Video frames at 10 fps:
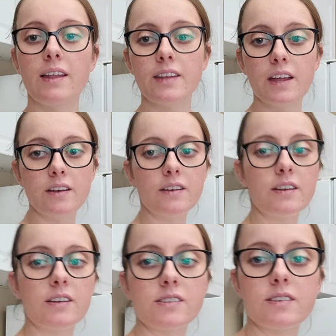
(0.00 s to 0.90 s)
And then
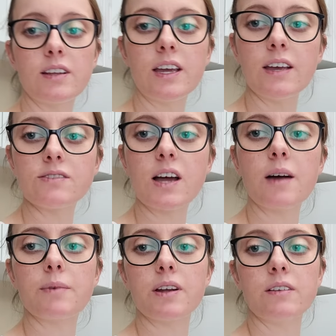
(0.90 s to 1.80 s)
the sleeves,
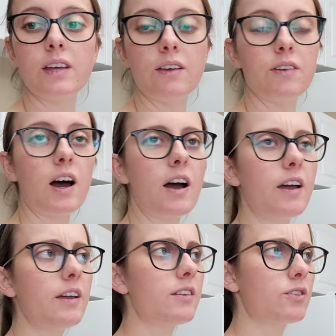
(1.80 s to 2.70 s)
I'm gonna leave.
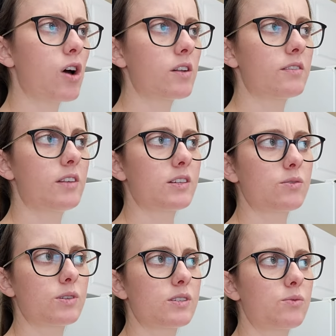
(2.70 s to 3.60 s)
I thought
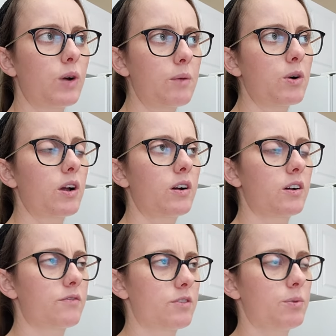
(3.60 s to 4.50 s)
this was way more
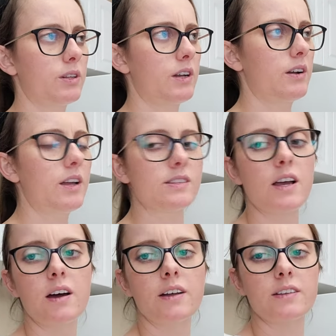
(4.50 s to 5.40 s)
uncomfortable than it
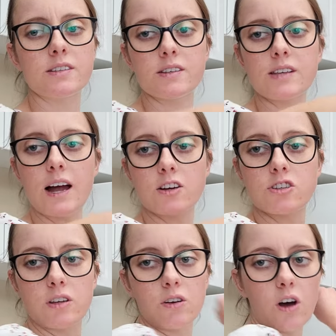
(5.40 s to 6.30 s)
is. Like, this is
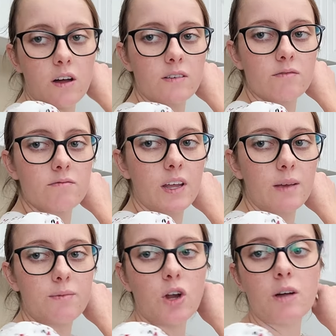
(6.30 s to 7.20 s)
actually not,
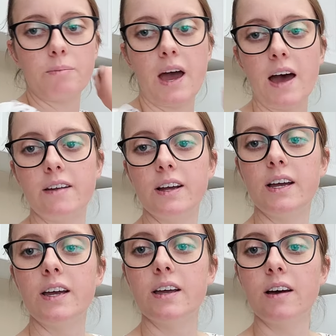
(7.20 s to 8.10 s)
like, not bad.
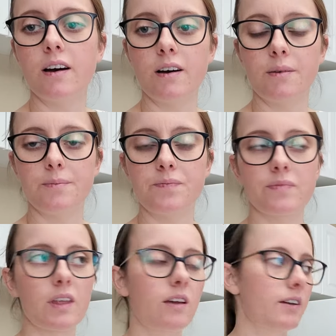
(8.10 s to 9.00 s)

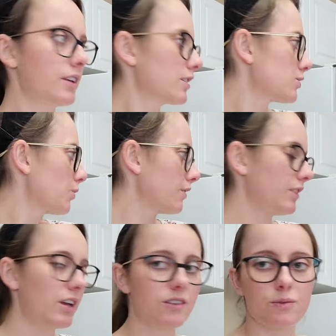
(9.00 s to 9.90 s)
I think it's one
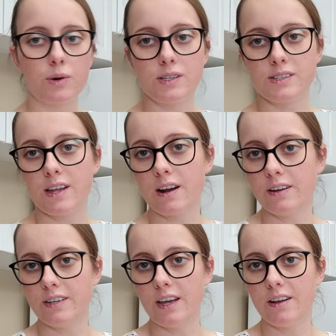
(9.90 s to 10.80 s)
of the other ones
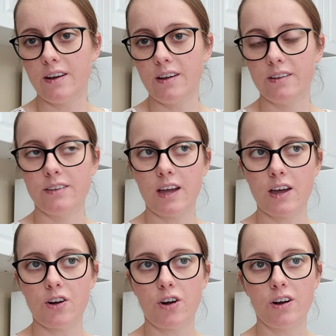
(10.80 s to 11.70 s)
that I did
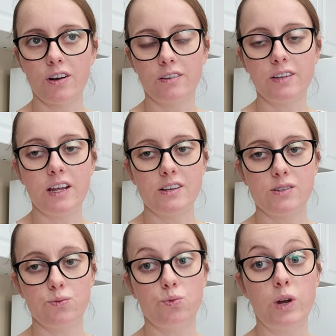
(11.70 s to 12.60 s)
that
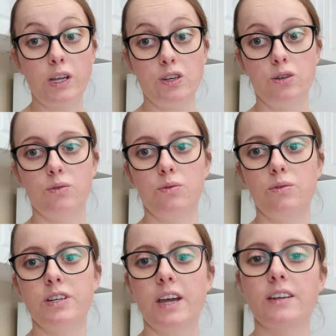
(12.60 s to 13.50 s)
is way
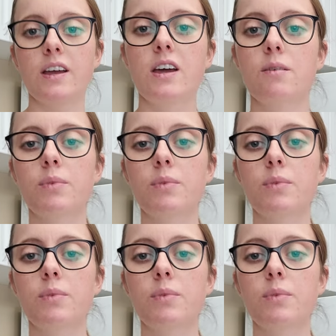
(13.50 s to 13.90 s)
too tight.